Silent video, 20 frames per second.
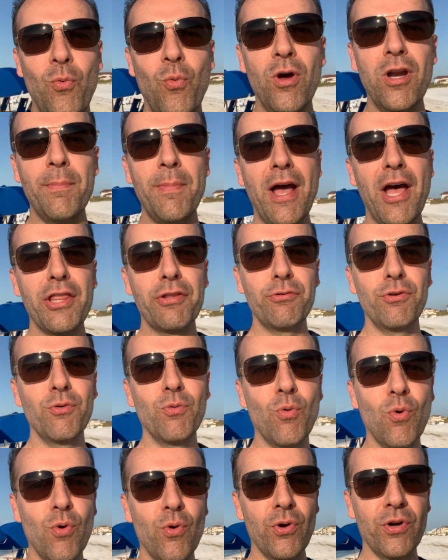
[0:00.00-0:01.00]
What about the
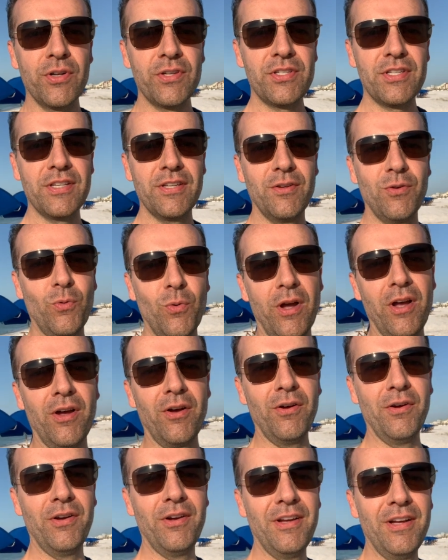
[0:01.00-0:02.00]
rewards?
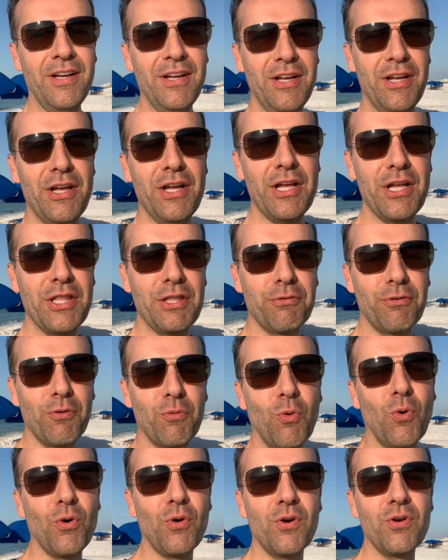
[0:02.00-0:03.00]
Well, the
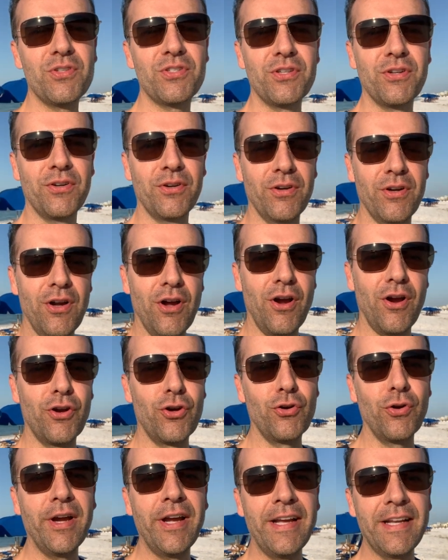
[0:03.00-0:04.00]
rewards are, are
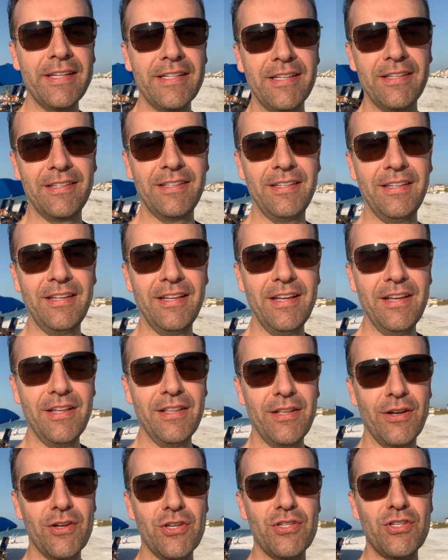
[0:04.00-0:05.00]
great.
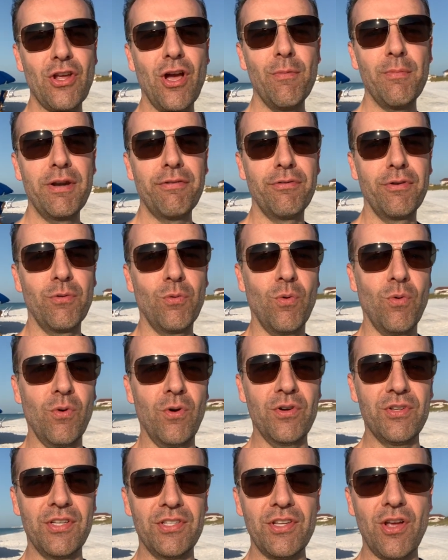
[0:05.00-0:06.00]
There's so many
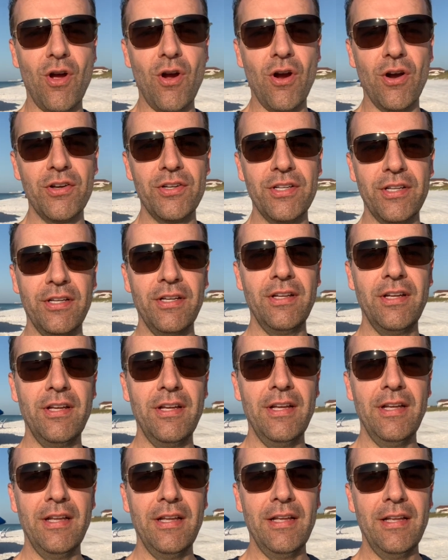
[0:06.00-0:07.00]
rewards, it's hard to
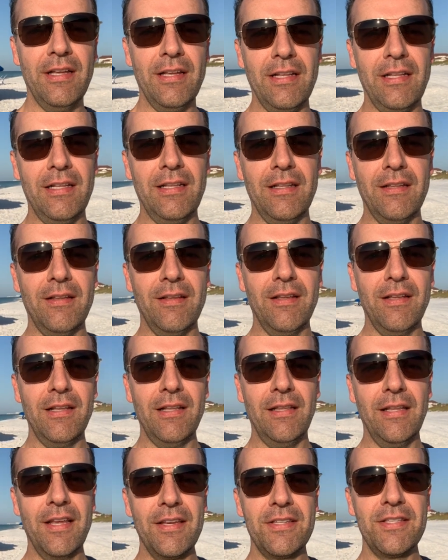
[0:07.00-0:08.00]

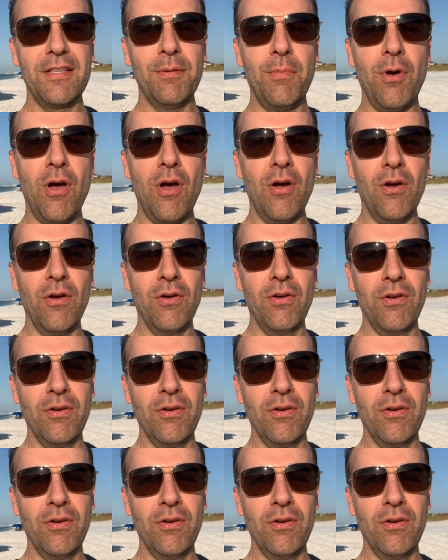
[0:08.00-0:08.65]
list them all.